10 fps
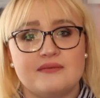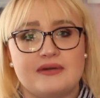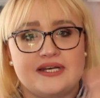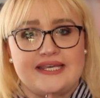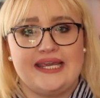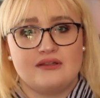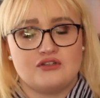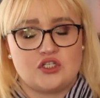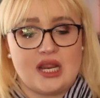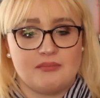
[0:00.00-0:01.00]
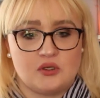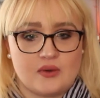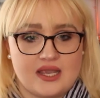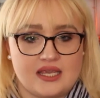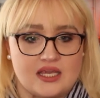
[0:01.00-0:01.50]
everybody, Caitlyn Shea
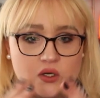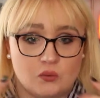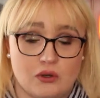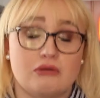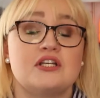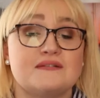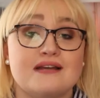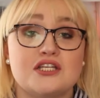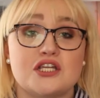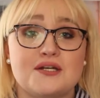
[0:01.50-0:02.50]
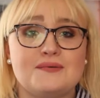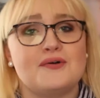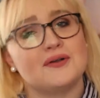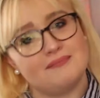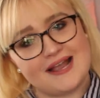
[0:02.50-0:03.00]
MUA here. Welcome to my channel,
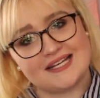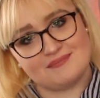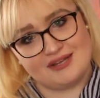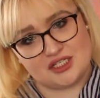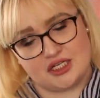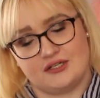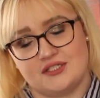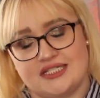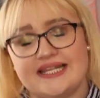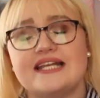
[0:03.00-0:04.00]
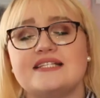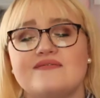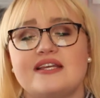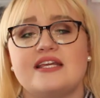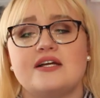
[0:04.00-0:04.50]
welcome back to my channel. Today's
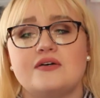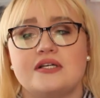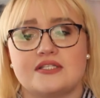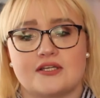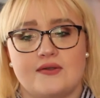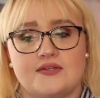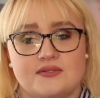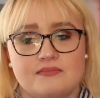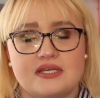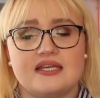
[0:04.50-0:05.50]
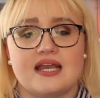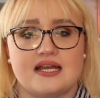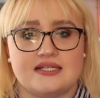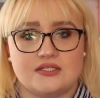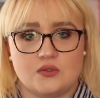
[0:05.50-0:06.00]
video is going to be,
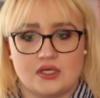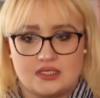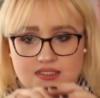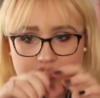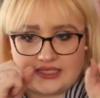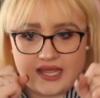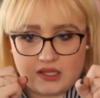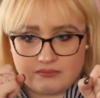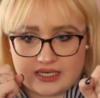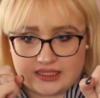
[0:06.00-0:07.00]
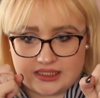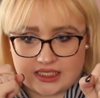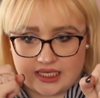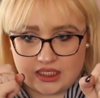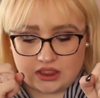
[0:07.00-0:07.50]
as you can tell by the
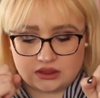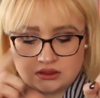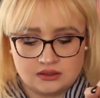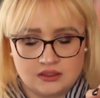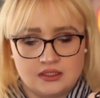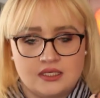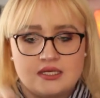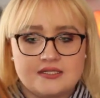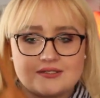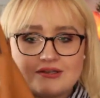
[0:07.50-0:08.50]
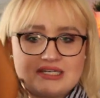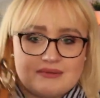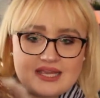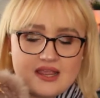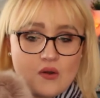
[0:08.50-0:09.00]
title, it's going to
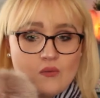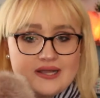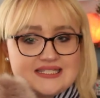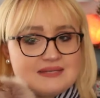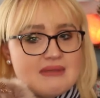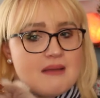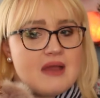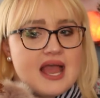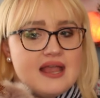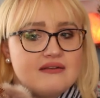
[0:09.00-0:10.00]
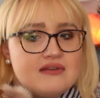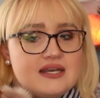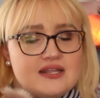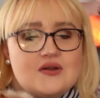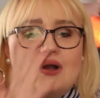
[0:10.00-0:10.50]
be a what's in my bag
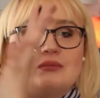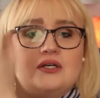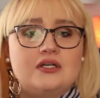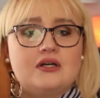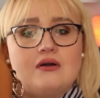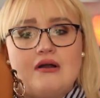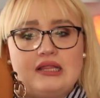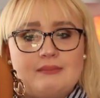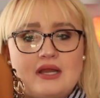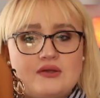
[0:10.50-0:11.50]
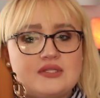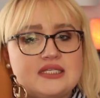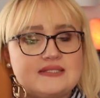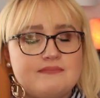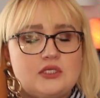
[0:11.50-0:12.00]
video. I'm going to go all about
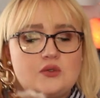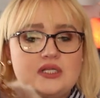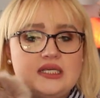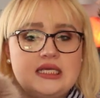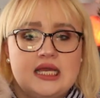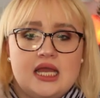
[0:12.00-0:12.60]
this beauty,